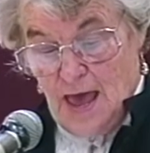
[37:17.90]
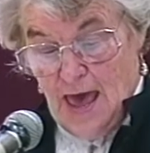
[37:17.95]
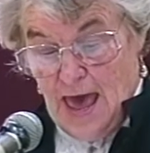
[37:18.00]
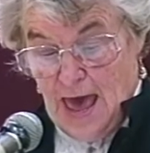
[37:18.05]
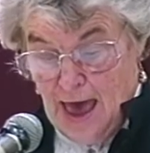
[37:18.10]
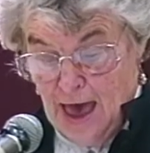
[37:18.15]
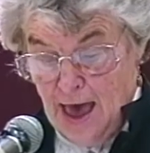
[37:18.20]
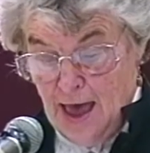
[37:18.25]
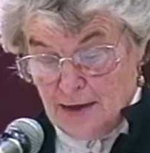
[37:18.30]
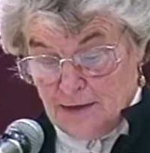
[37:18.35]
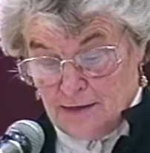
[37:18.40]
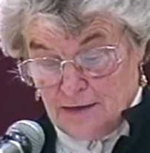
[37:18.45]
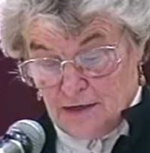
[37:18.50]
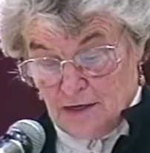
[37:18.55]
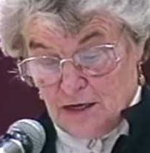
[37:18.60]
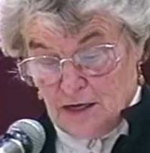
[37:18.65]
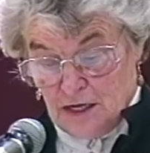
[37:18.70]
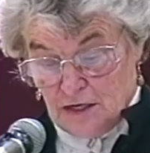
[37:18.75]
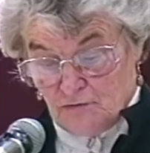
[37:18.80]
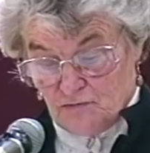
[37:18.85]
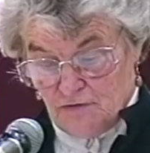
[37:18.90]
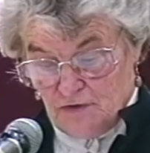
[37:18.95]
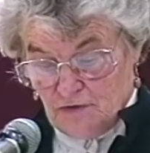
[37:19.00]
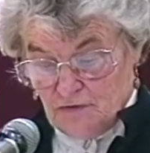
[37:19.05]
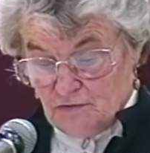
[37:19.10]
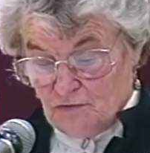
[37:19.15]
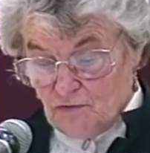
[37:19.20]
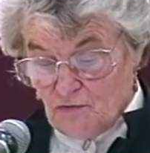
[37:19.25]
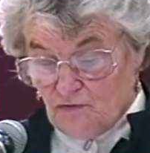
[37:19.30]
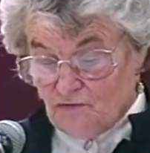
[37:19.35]
and in
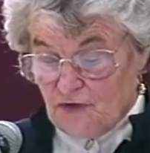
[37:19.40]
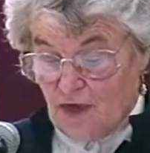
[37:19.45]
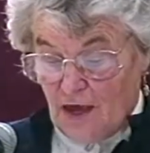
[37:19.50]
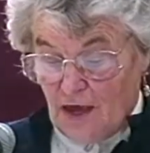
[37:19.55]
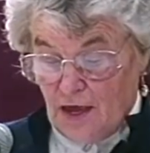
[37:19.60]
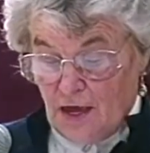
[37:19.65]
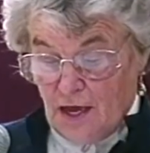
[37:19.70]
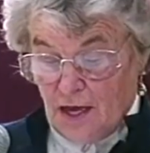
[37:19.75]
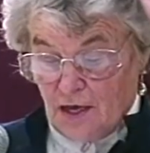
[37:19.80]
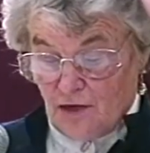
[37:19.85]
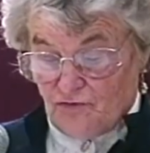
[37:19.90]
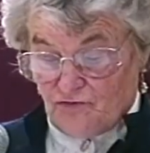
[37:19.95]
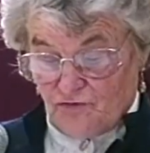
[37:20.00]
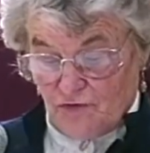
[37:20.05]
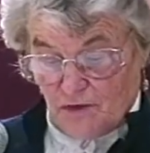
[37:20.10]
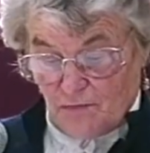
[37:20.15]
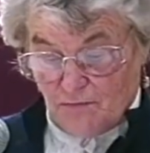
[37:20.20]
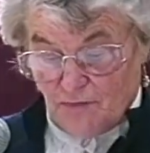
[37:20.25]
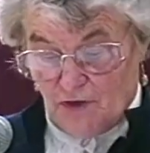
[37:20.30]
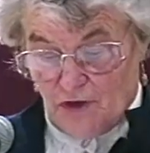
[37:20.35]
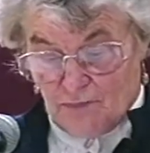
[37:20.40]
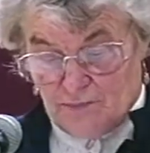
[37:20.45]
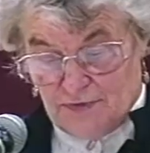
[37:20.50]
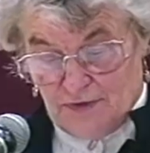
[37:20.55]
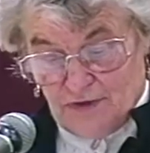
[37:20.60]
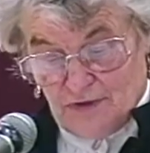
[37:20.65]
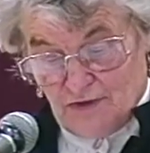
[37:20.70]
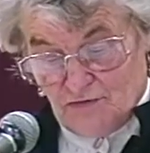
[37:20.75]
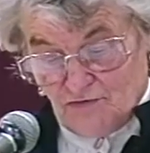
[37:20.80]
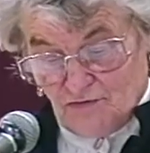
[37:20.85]
countries whose aging
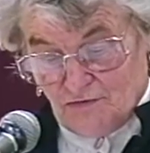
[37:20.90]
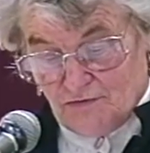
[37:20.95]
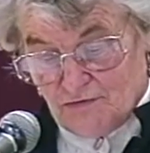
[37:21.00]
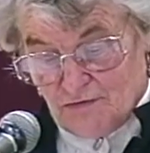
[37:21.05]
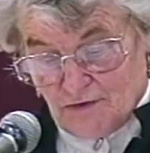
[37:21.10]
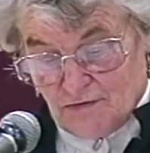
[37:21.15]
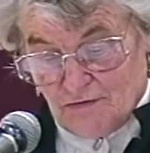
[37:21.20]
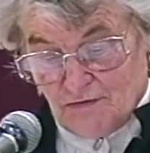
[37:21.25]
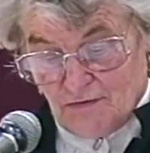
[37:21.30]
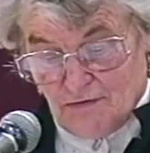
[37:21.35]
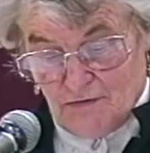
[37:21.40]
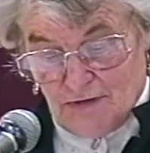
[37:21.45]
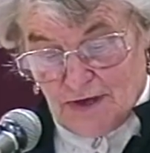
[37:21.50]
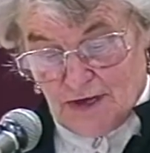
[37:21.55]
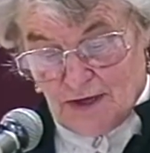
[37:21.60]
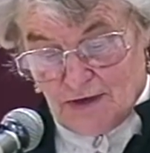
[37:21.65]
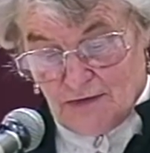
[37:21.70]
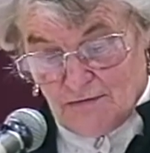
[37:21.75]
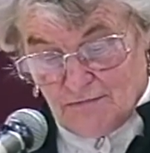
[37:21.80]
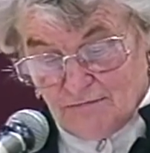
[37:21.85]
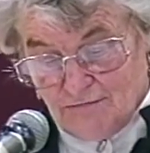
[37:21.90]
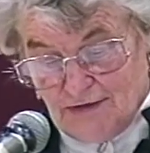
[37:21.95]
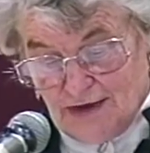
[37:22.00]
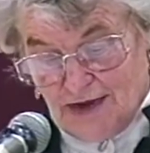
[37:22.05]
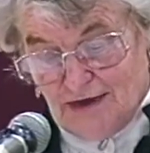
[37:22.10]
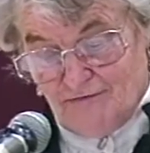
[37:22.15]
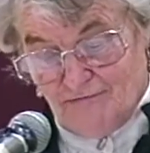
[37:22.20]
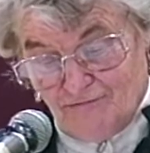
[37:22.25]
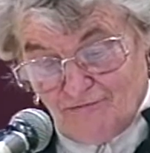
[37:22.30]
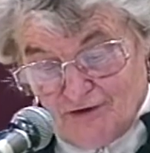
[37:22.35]
populations are growing at a
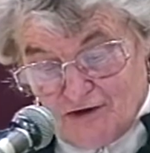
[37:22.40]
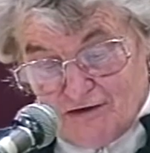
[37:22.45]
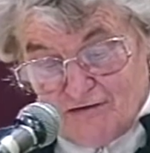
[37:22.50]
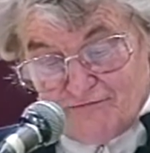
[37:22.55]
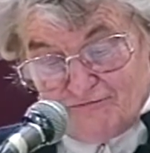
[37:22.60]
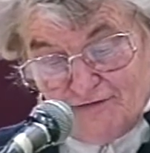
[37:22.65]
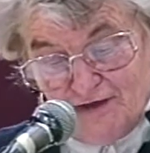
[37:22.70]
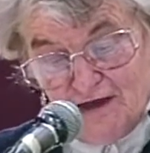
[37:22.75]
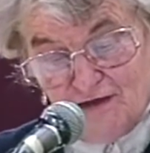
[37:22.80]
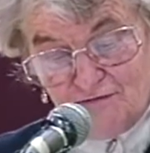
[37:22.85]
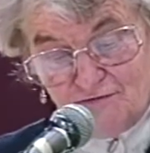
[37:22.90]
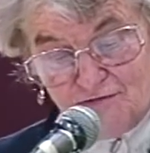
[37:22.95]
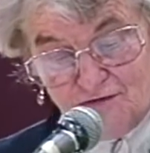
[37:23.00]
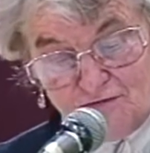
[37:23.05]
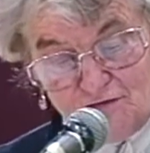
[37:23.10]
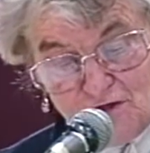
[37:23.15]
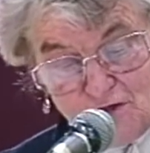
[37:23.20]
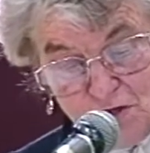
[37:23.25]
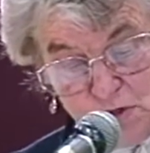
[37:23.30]
rate far faster than